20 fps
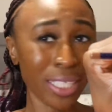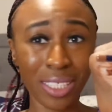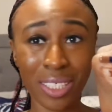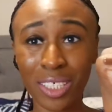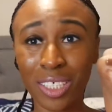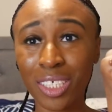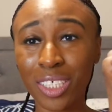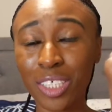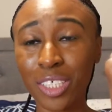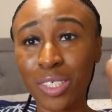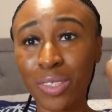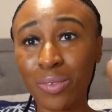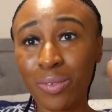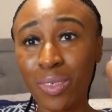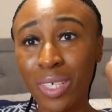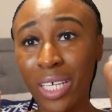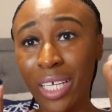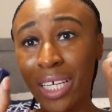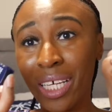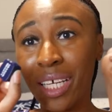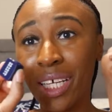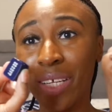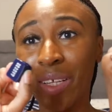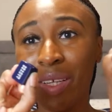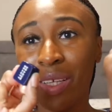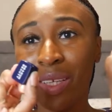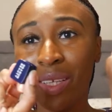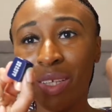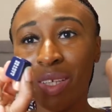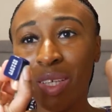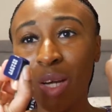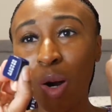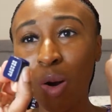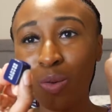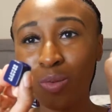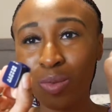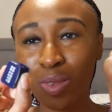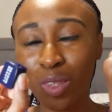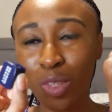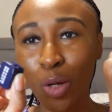sure you
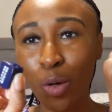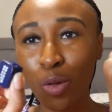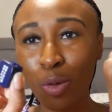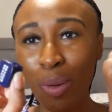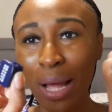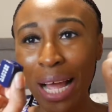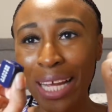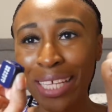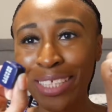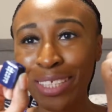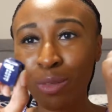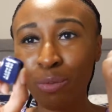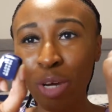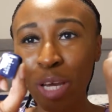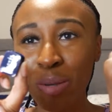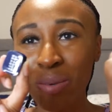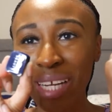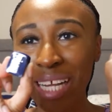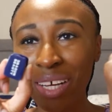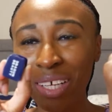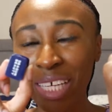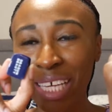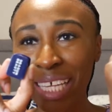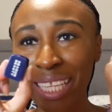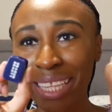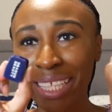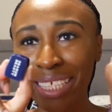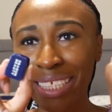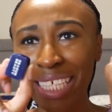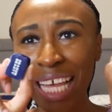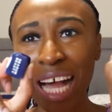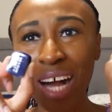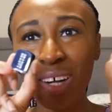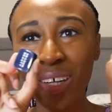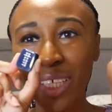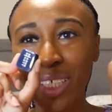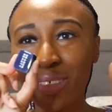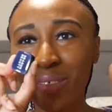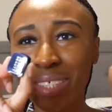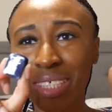don't throw the packaging away without getting this out,
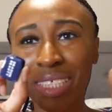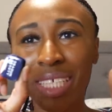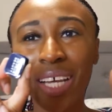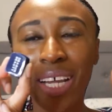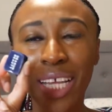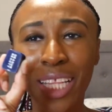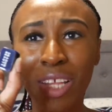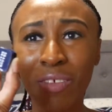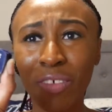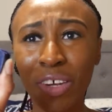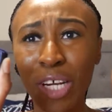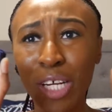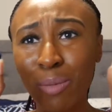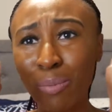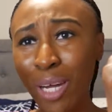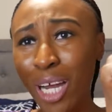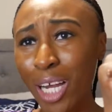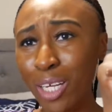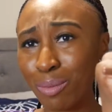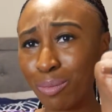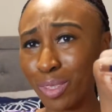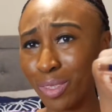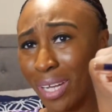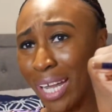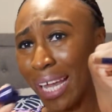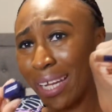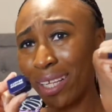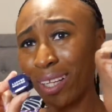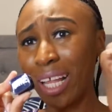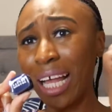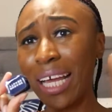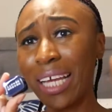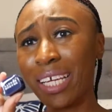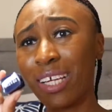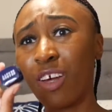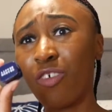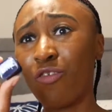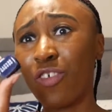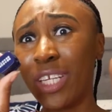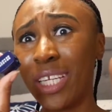because it was stuck at the very bottom, so I had to
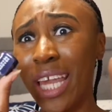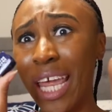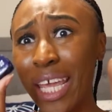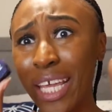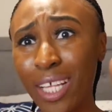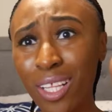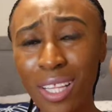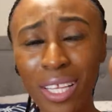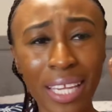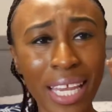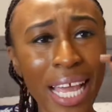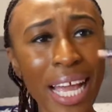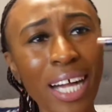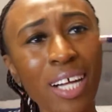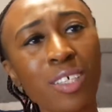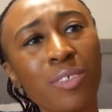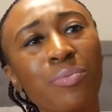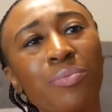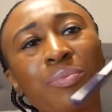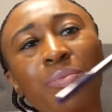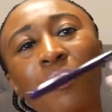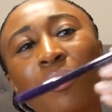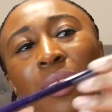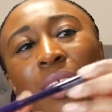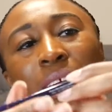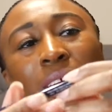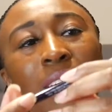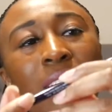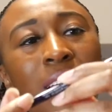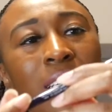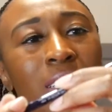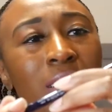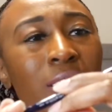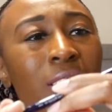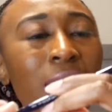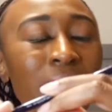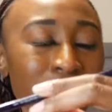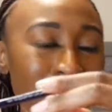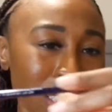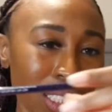like finagle it out. So
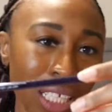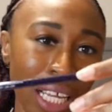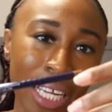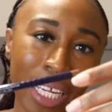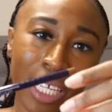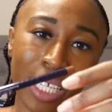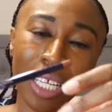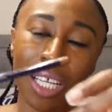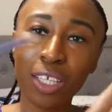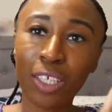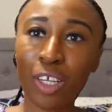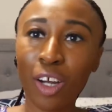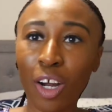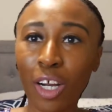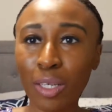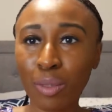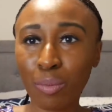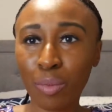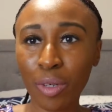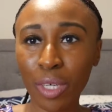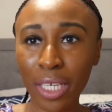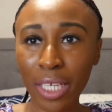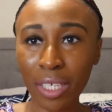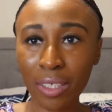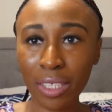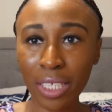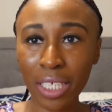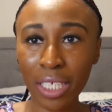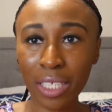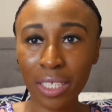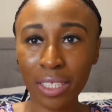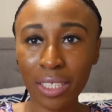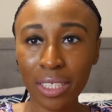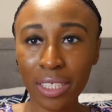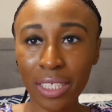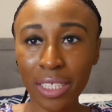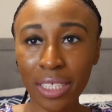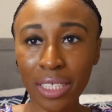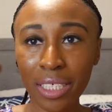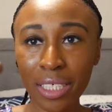look, this is like in a dark brown
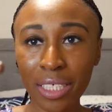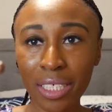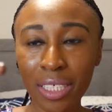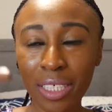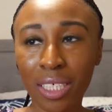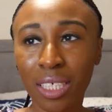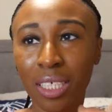color.